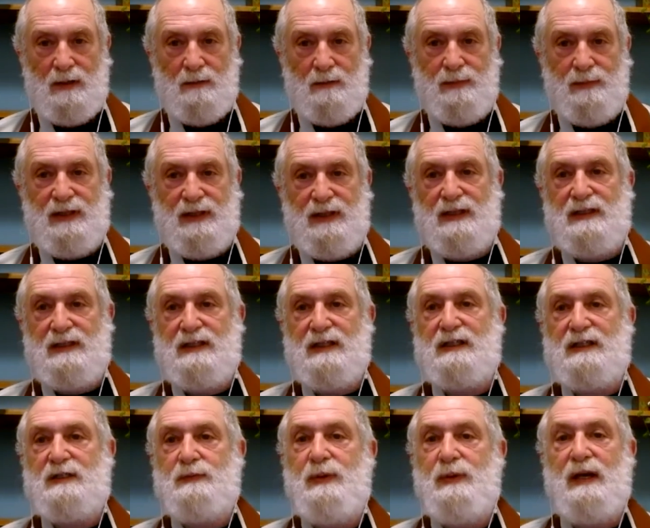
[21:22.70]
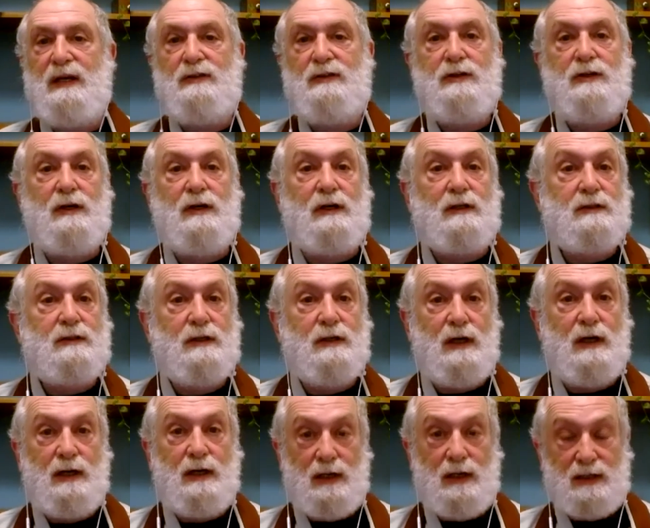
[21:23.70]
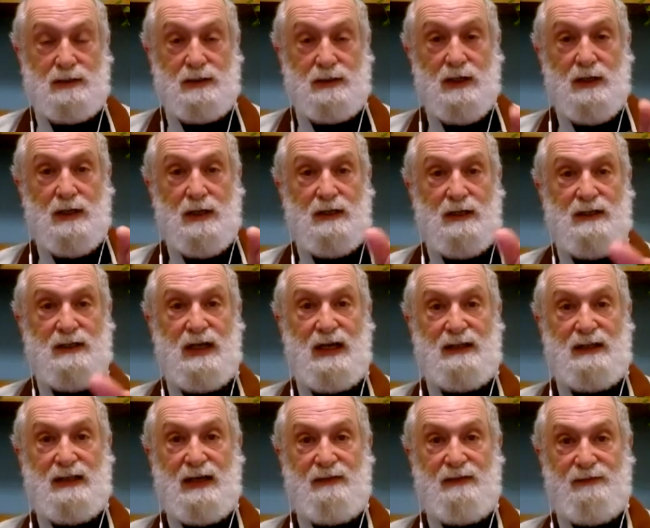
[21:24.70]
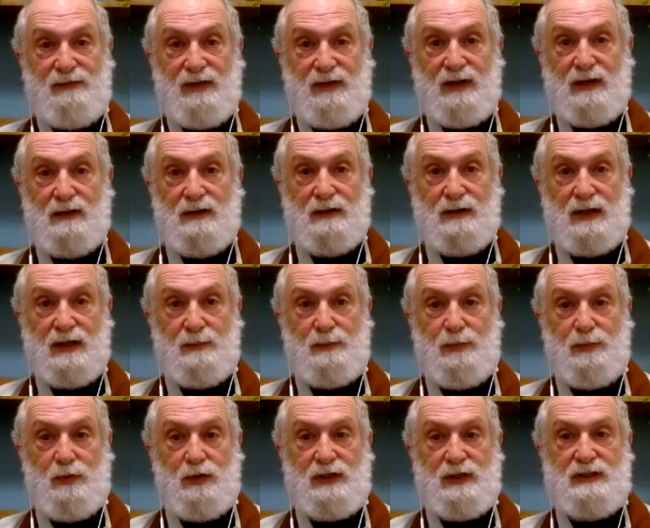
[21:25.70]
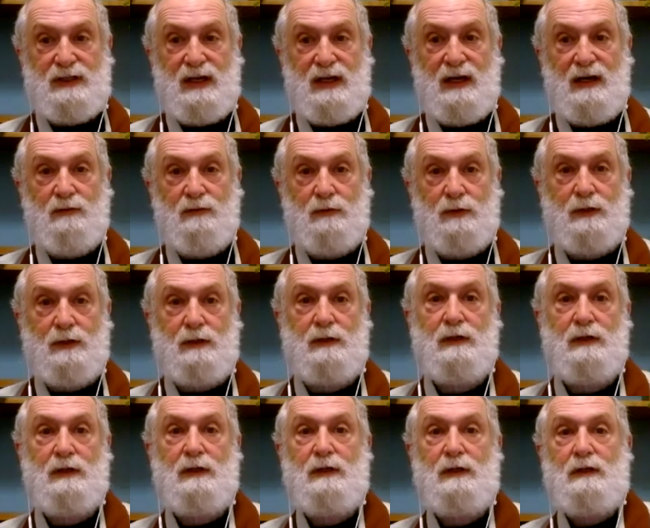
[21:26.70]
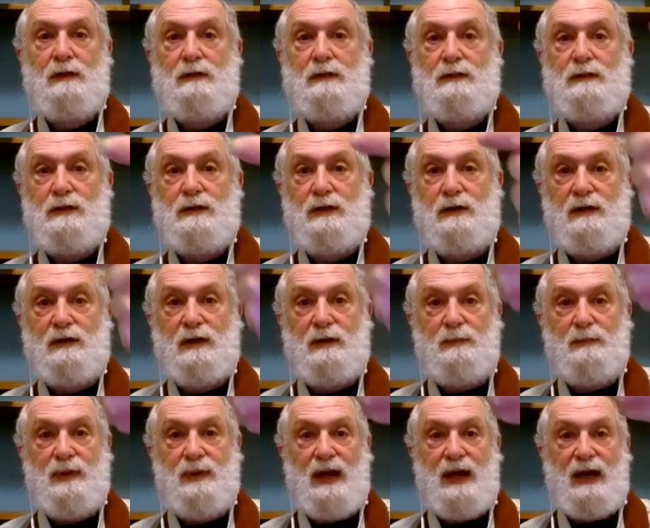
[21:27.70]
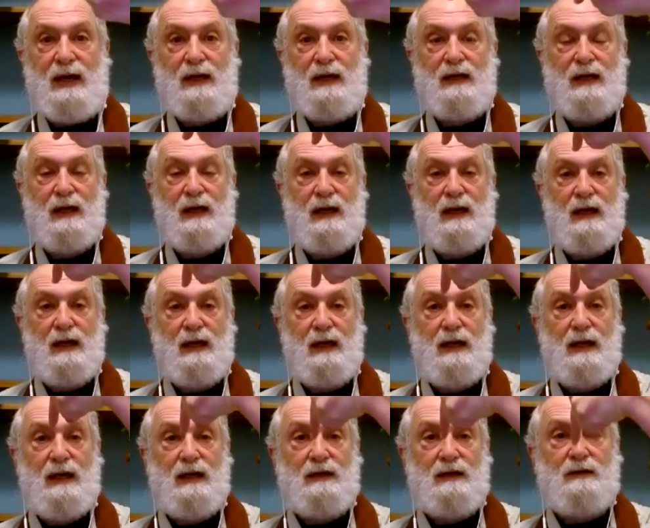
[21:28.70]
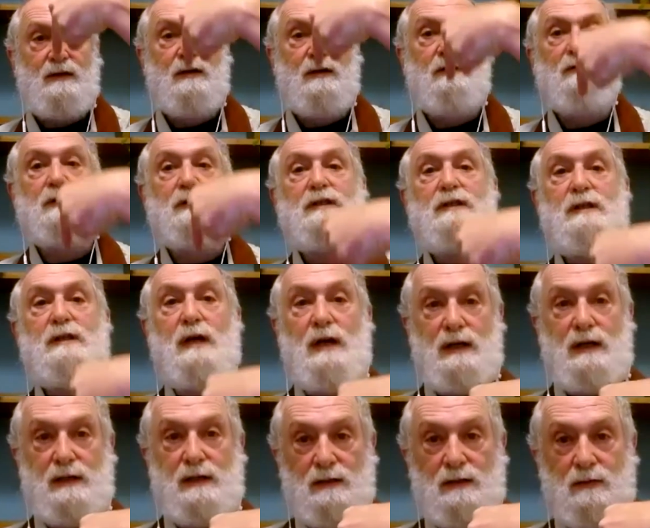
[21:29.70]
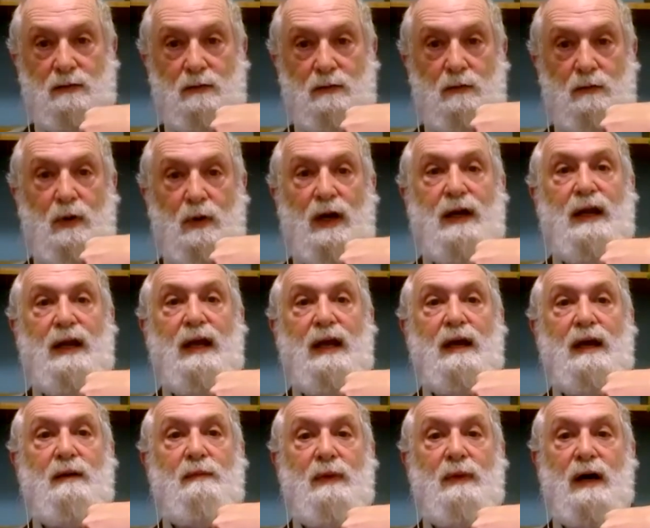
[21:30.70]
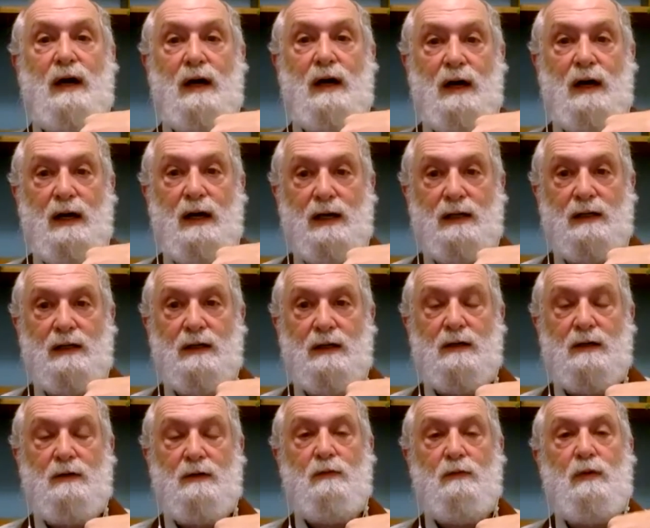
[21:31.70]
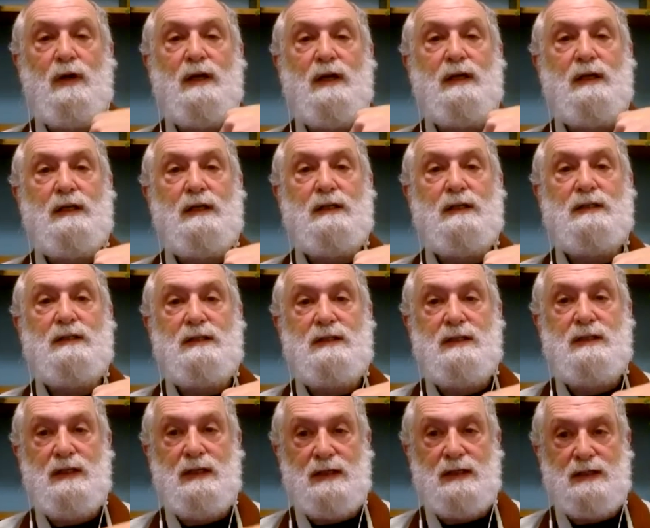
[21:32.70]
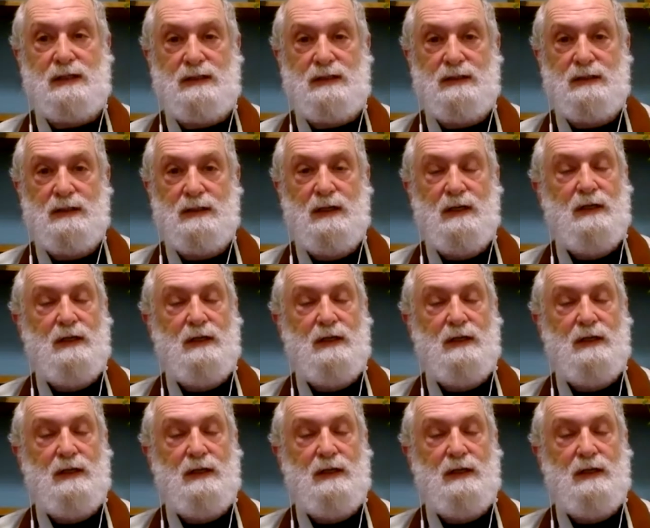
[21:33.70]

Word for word: But the sixth patriarch taught us, take that finger that points outward, turn it back, and go inside. What am I? What is this?